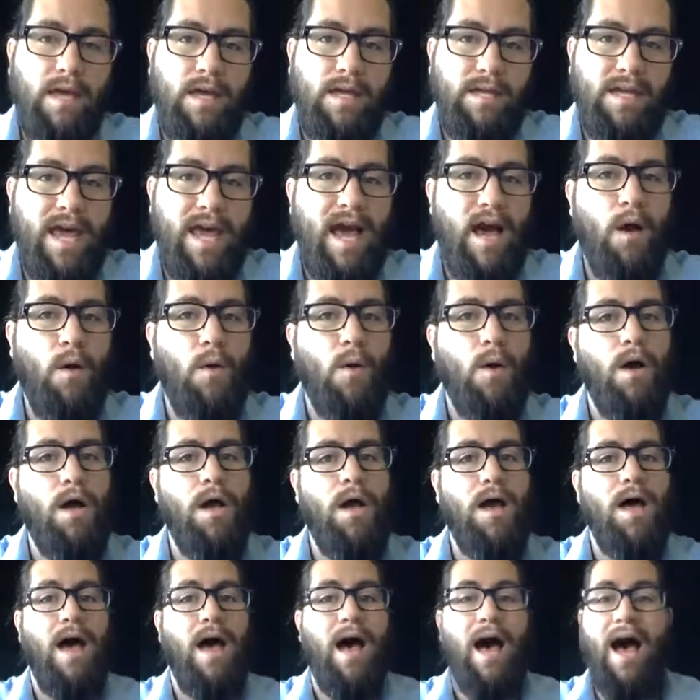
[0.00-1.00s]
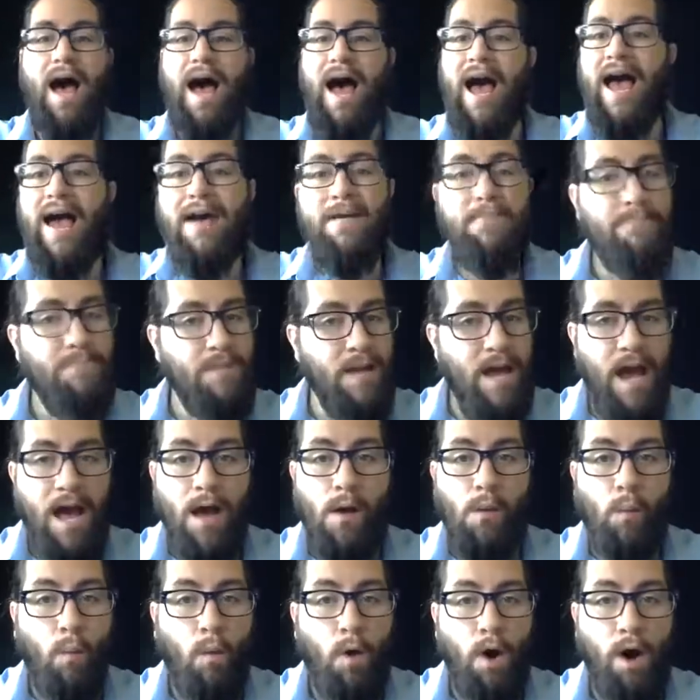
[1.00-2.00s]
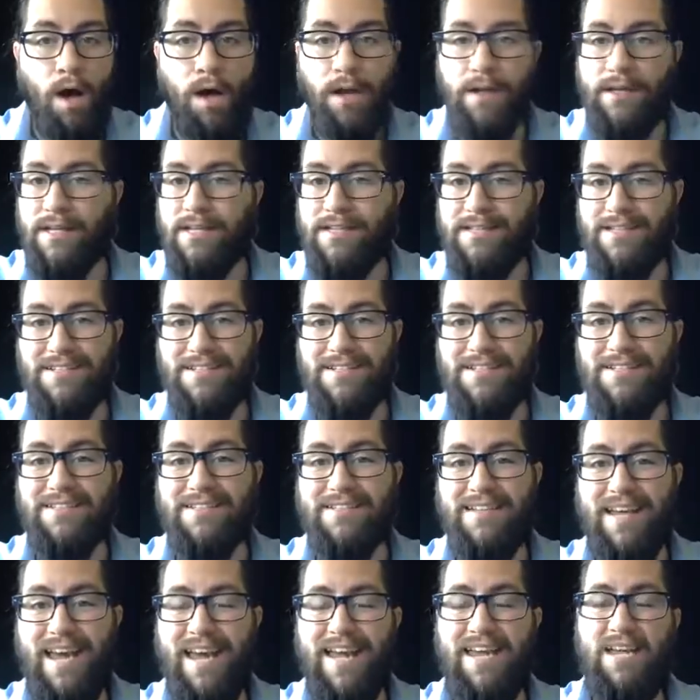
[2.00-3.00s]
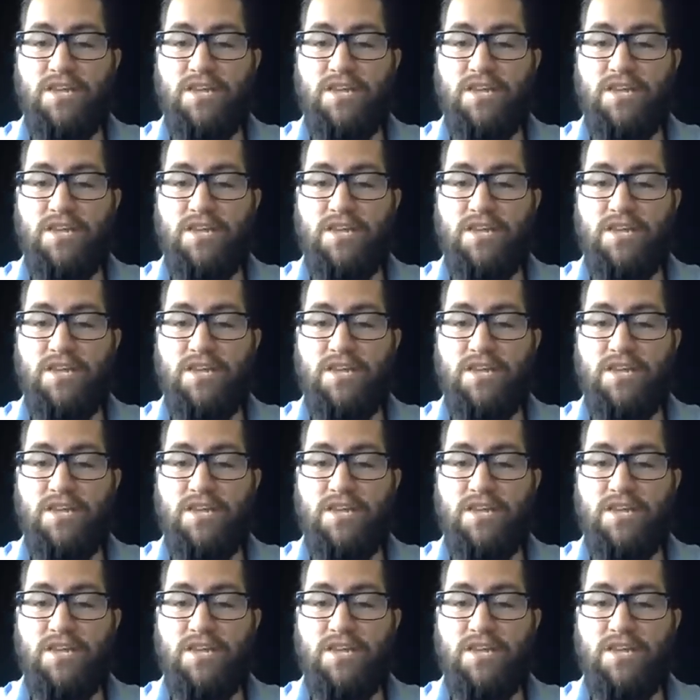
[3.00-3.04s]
Now, I'm not one to just say,